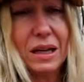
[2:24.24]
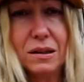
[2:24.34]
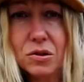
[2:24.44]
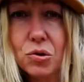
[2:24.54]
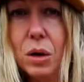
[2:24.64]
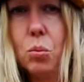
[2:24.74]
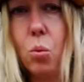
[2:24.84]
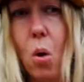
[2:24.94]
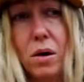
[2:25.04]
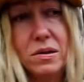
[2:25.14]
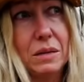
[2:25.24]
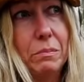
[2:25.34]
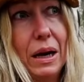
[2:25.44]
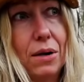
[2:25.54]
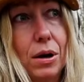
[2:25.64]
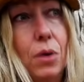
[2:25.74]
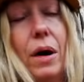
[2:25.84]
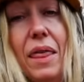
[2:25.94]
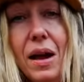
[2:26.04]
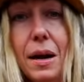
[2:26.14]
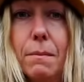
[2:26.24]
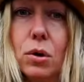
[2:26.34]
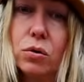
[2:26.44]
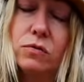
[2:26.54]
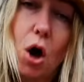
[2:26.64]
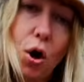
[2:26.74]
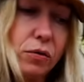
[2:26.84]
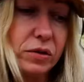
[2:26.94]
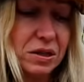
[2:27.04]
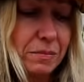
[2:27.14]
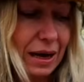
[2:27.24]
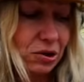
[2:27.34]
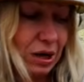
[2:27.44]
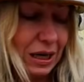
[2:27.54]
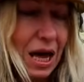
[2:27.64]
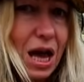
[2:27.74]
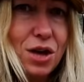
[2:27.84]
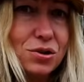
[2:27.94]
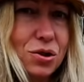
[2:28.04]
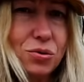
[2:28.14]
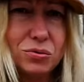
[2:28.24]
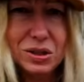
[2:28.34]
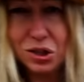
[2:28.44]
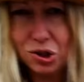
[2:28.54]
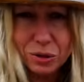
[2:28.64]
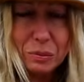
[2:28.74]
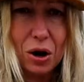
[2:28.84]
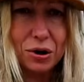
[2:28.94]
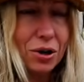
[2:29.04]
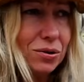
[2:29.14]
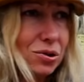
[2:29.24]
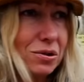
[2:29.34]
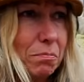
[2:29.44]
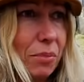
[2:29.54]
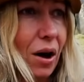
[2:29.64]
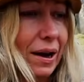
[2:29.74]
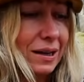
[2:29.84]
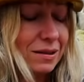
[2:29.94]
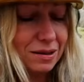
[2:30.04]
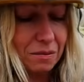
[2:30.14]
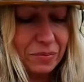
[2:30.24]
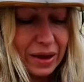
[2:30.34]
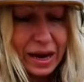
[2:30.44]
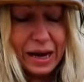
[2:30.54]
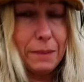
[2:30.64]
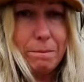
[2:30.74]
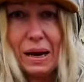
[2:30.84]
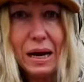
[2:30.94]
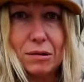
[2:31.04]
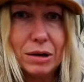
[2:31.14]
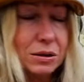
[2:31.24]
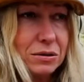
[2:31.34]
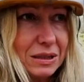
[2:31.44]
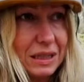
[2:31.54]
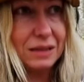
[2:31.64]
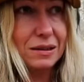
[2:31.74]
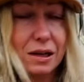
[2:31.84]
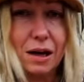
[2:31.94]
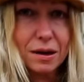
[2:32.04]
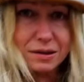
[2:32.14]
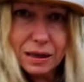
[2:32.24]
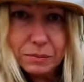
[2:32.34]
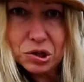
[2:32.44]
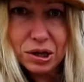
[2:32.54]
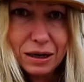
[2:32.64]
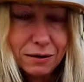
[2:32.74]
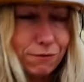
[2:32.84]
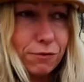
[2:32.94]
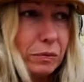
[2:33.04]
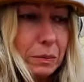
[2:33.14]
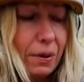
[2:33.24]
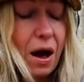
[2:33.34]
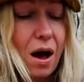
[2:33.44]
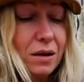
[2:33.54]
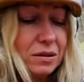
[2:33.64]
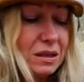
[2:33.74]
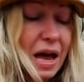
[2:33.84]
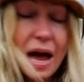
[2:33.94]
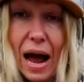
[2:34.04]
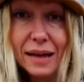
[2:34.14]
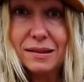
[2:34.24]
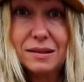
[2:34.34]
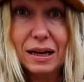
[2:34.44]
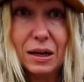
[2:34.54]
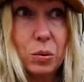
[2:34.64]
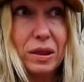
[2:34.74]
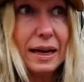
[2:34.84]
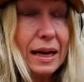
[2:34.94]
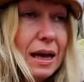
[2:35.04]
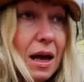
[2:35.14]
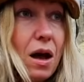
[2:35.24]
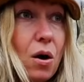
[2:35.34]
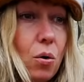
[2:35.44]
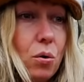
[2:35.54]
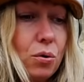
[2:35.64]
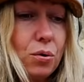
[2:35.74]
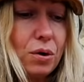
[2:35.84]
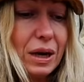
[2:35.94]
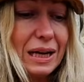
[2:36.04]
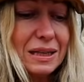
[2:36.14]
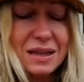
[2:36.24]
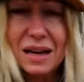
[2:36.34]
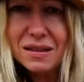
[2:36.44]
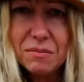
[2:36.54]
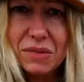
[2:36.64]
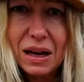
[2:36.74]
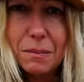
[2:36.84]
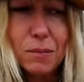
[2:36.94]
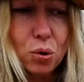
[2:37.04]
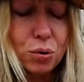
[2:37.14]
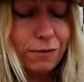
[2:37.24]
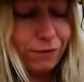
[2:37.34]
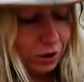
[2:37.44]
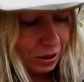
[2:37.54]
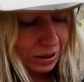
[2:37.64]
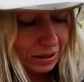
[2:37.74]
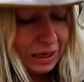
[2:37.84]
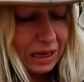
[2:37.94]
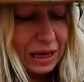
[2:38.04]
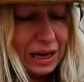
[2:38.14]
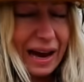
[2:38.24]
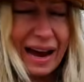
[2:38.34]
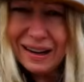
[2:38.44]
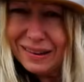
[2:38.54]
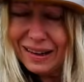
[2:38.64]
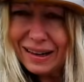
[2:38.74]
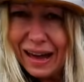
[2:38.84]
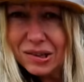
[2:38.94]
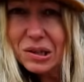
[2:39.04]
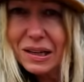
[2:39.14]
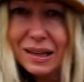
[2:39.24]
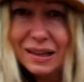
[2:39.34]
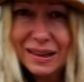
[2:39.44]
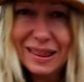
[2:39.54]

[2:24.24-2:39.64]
industry was imperial and then it moved over to metric. So did Shimano just buy some imperial disc cutting machine from the past and stick with it? Or is there something more afoot? And I think actually